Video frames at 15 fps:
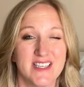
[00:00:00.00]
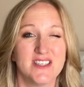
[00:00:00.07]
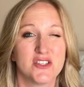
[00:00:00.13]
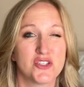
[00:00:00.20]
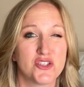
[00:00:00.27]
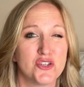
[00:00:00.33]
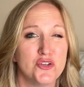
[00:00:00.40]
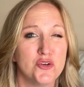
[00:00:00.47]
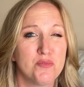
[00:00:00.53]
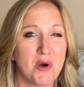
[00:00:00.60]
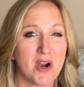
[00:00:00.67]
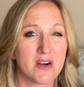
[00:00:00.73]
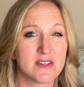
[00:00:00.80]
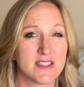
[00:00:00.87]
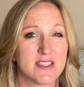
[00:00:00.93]
in two
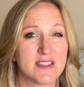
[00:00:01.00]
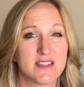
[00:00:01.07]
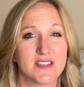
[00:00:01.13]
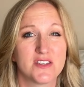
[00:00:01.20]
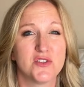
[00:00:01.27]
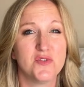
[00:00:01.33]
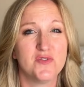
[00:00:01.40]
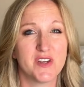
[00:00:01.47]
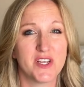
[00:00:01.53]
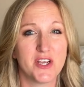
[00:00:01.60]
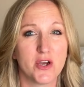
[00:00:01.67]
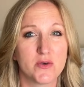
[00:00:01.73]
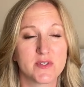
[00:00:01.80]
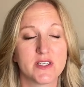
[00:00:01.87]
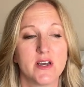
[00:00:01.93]
parts, it's in two
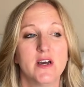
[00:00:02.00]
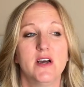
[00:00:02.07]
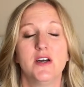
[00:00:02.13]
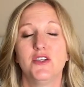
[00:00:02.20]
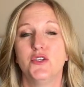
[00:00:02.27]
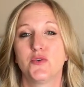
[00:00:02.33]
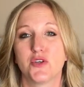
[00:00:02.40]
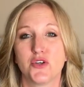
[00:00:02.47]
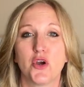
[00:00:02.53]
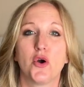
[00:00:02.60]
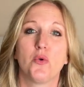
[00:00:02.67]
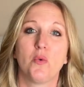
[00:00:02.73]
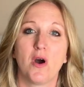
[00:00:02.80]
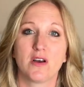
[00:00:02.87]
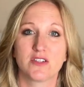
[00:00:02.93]
videos. You can go
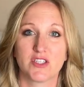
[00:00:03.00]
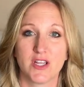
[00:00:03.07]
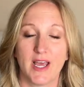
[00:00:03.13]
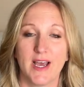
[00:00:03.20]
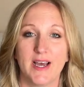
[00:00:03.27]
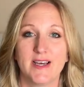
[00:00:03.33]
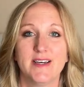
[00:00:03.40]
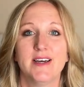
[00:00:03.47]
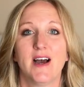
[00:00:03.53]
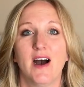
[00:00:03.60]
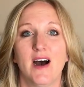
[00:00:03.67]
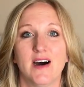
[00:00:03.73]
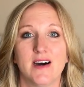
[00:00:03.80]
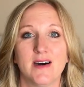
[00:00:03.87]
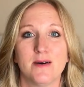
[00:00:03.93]
watch that.
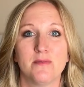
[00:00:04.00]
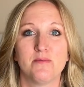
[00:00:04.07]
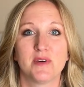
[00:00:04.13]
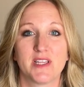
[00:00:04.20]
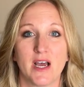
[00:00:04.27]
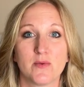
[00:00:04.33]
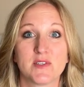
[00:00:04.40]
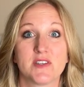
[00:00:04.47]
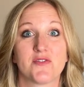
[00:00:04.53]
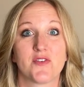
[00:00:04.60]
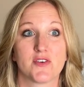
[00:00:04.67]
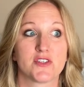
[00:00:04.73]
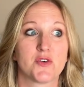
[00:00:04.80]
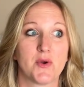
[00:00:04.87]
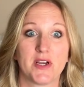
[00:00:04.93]
Um, but that was the
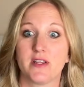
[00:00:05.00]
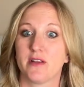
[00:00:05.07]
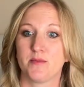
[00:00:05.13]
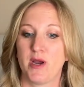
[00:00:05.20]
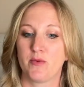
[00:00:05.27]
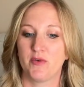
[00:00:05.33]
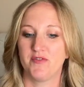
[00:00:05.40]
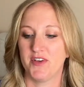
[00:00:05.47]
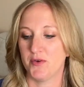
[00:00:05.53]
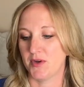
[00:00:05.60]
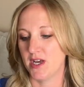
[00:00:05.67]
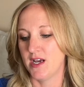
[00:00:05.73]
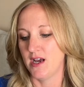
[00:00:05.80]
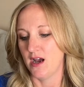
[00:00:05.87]
first curriculum I reviewed.